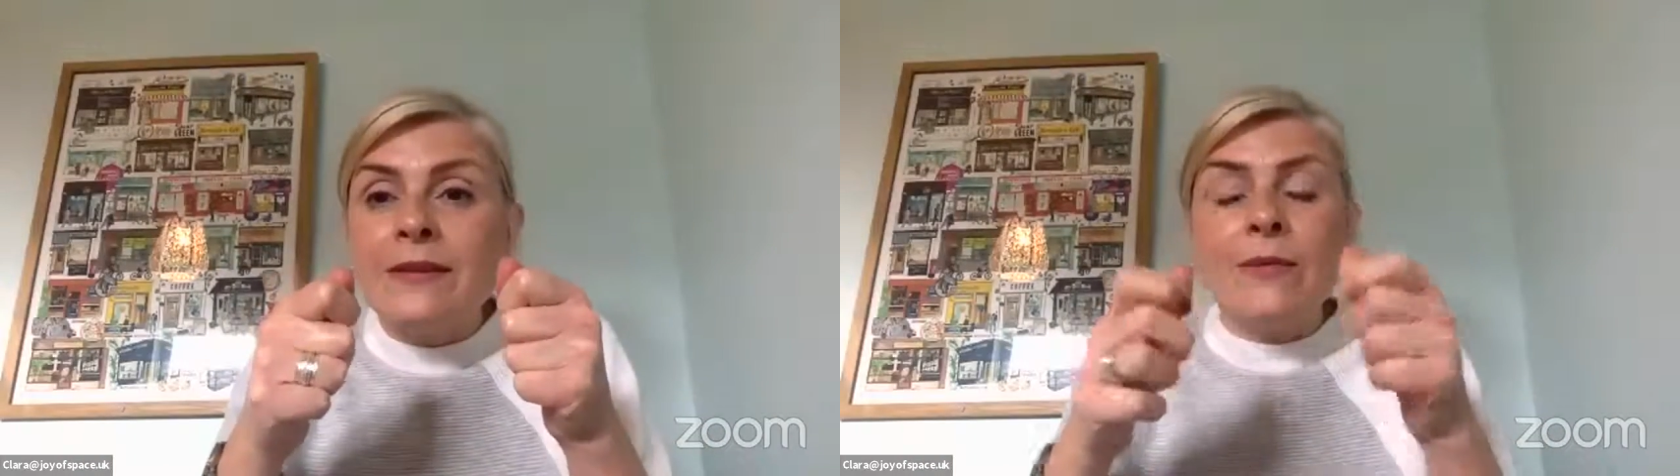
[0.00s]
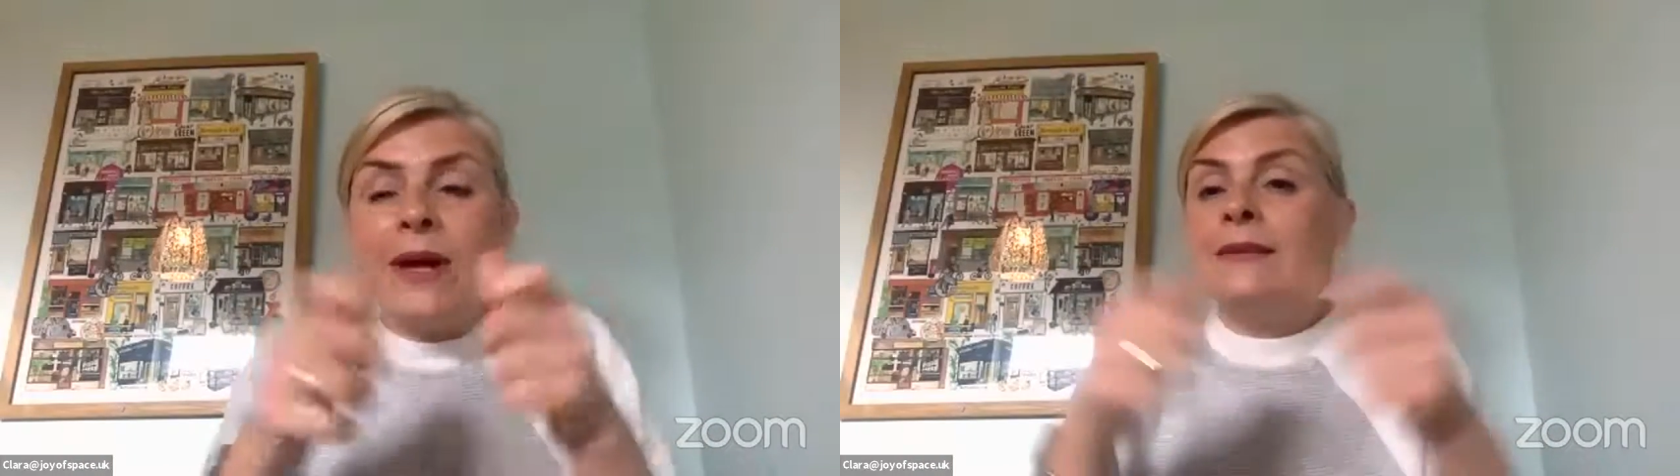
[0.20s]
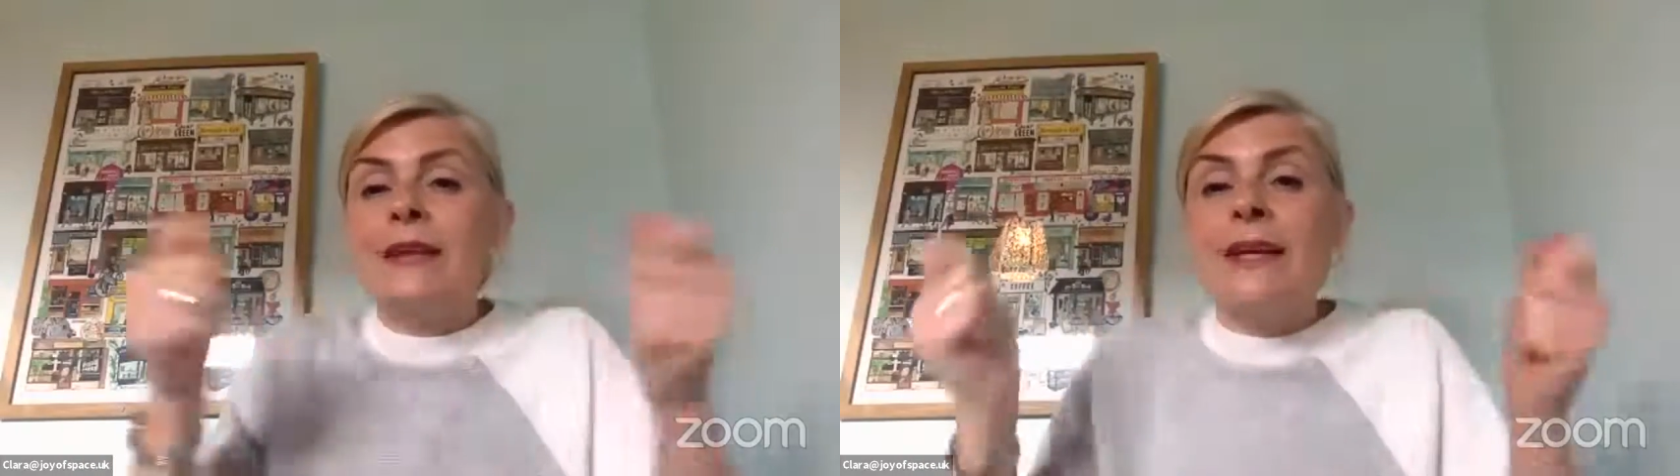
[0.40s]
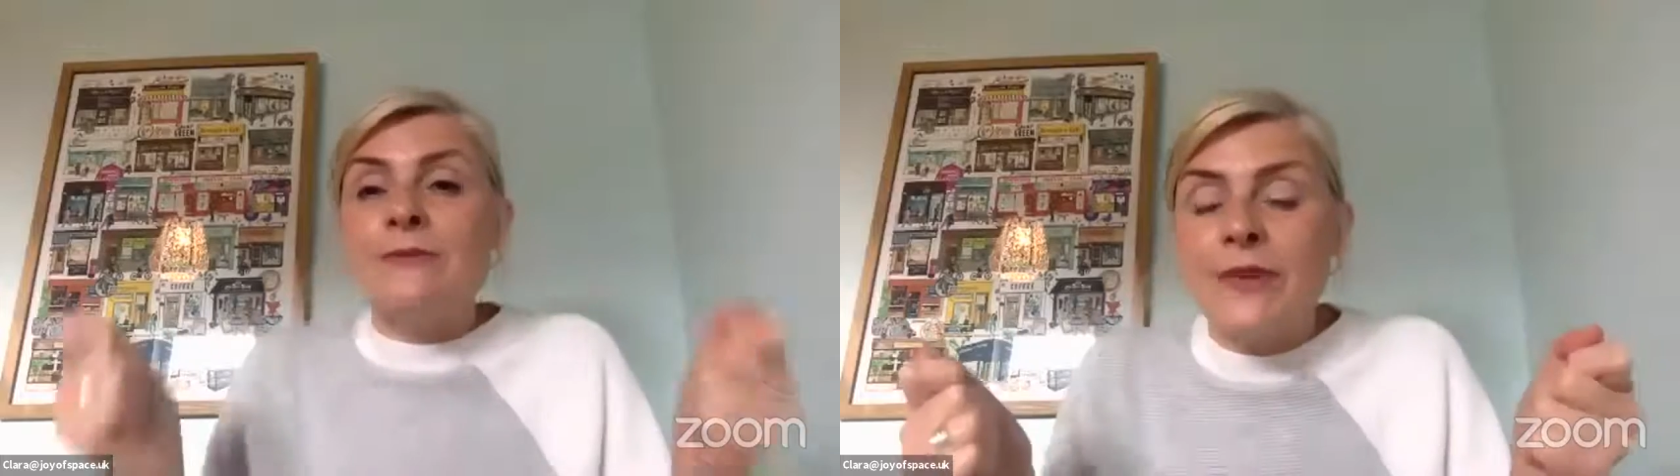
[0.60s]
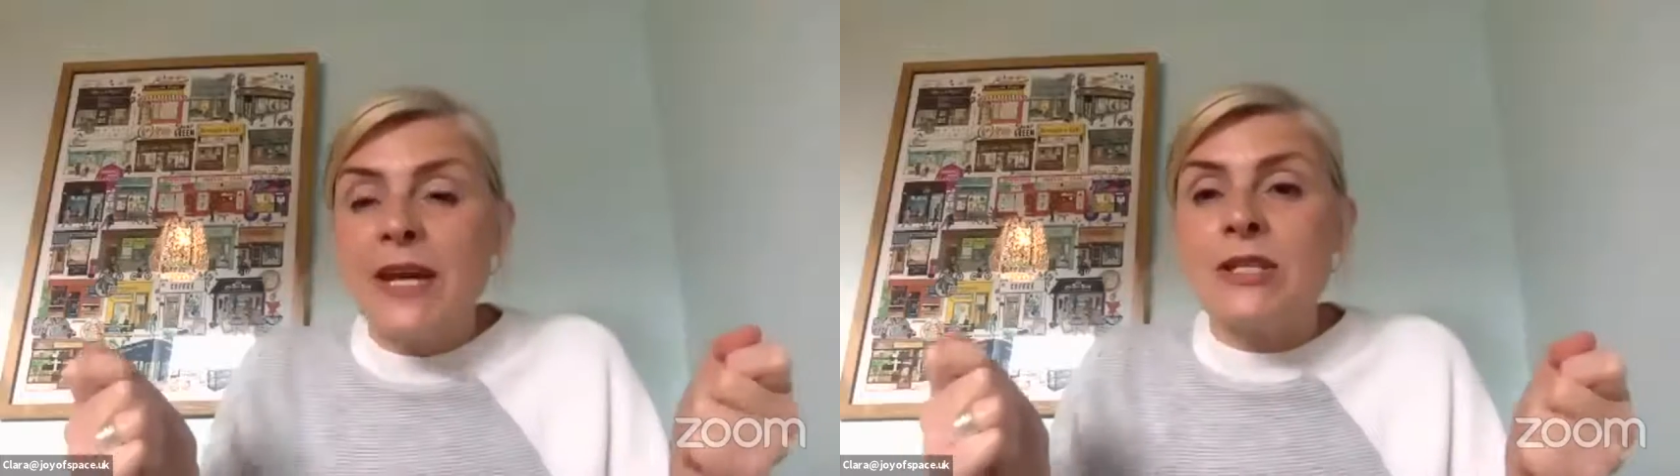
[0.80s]
They weren't
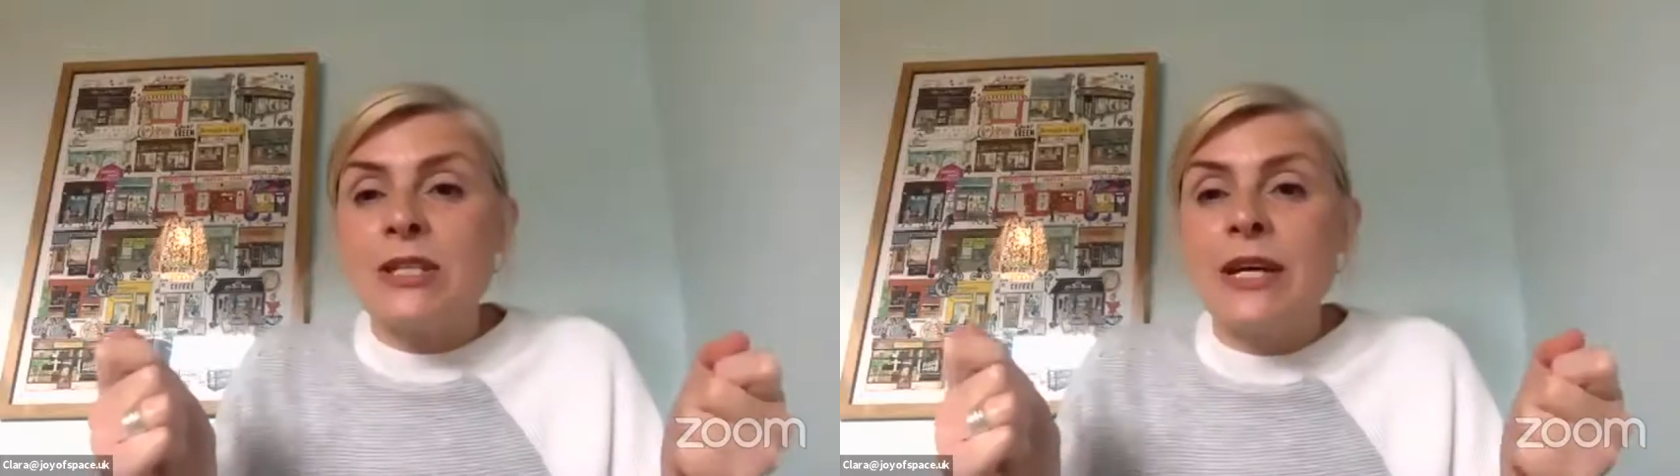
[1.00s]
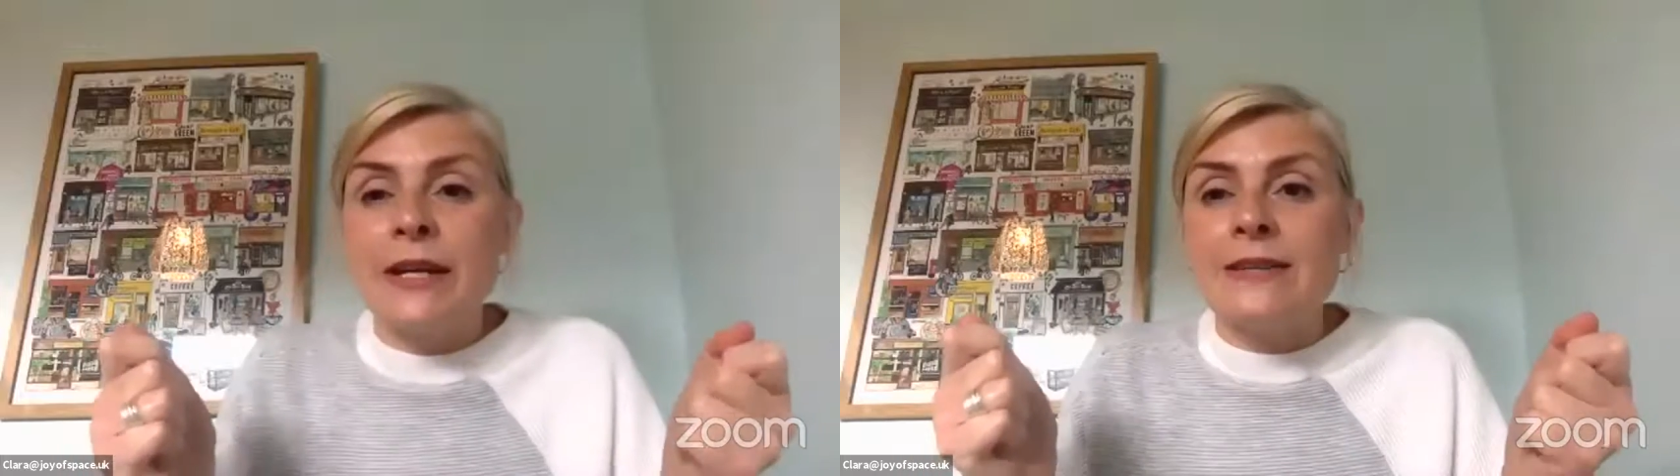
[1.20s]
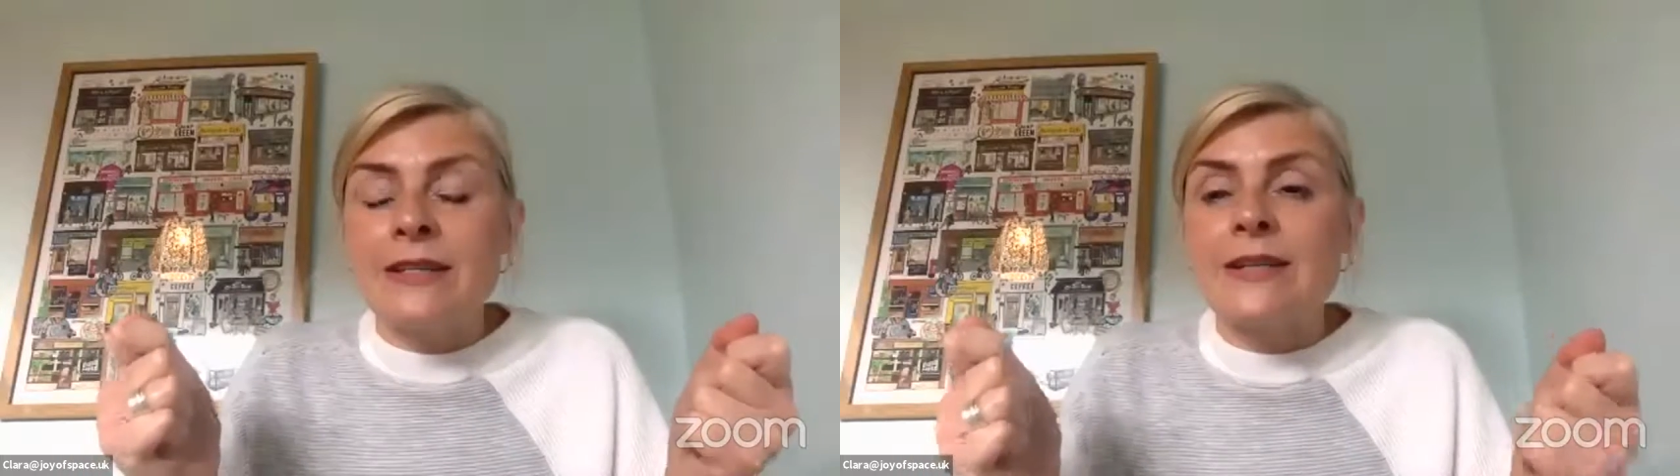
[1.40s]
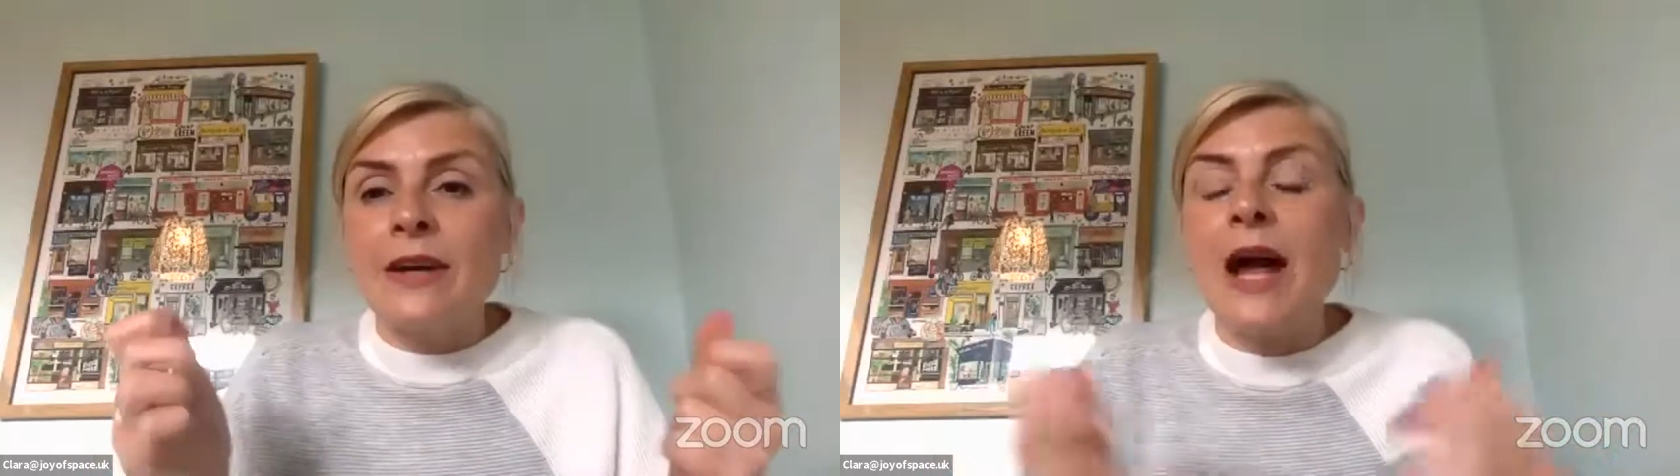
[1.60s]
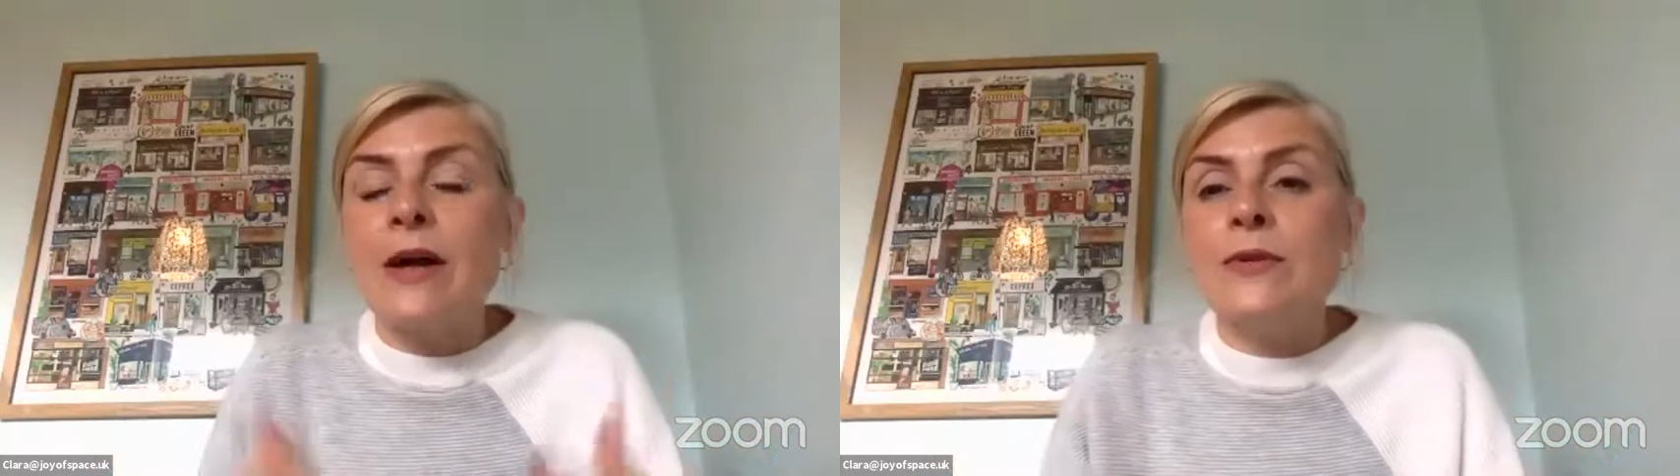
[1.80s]
letting fresh air into their
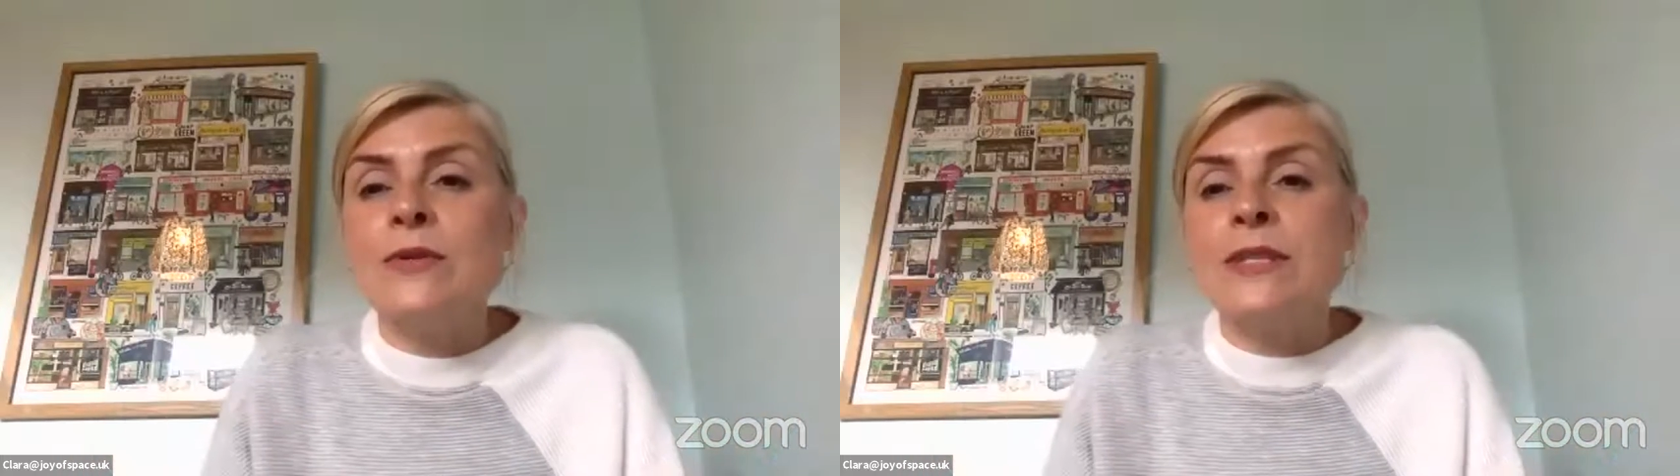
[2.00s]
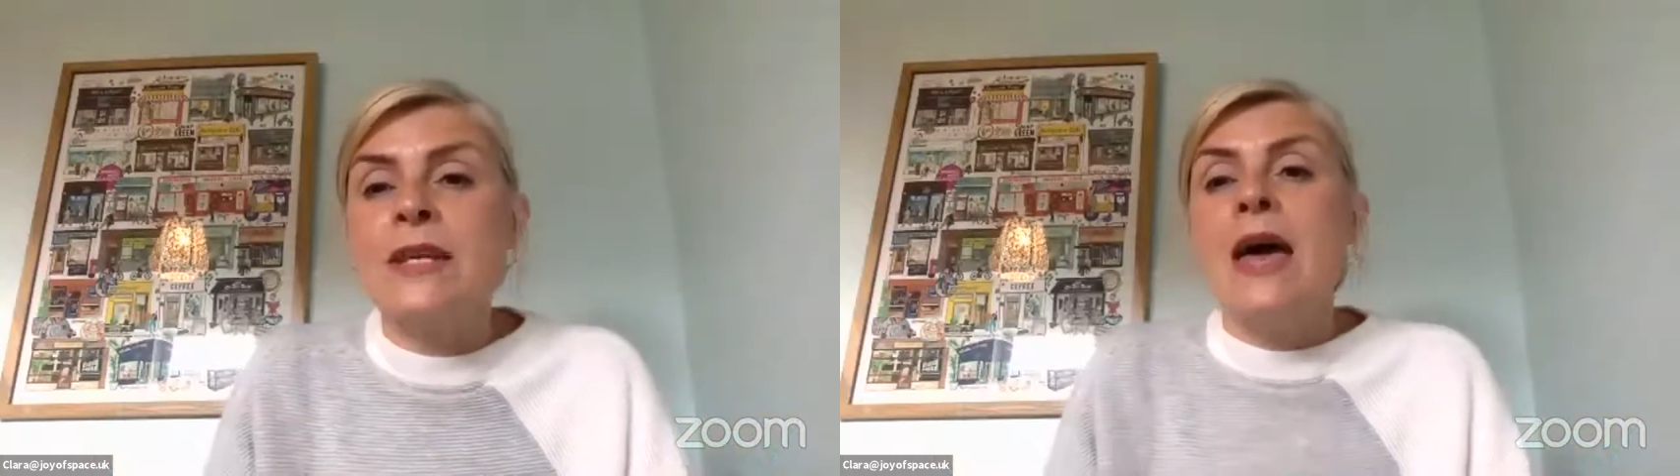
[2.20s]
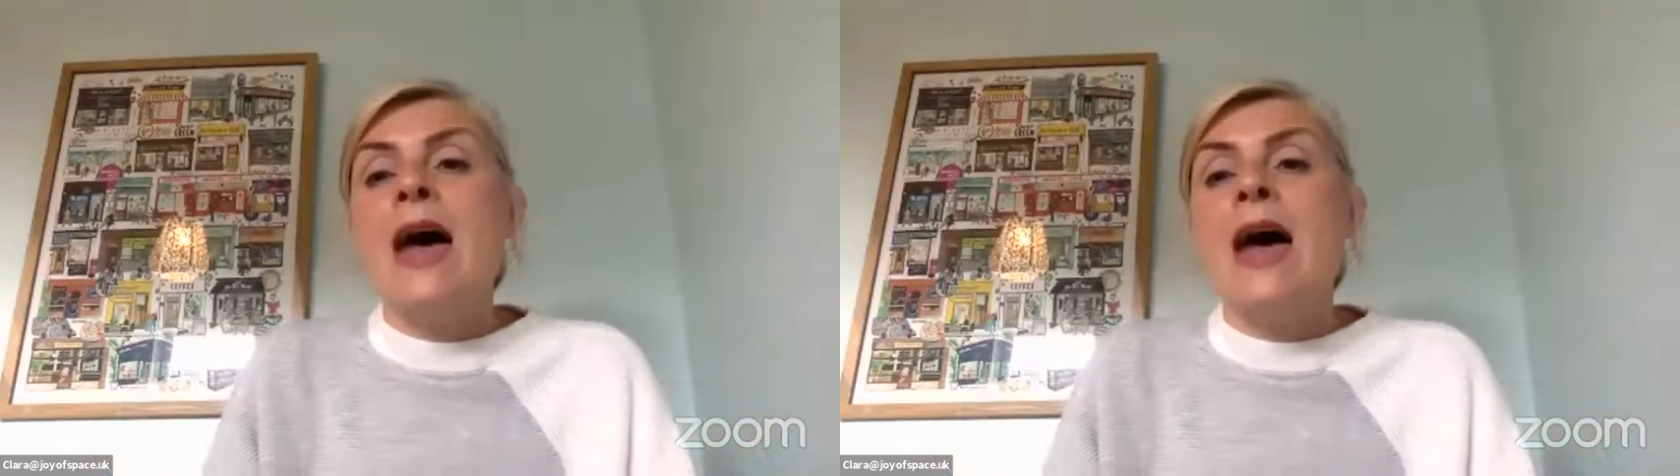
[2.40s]
house.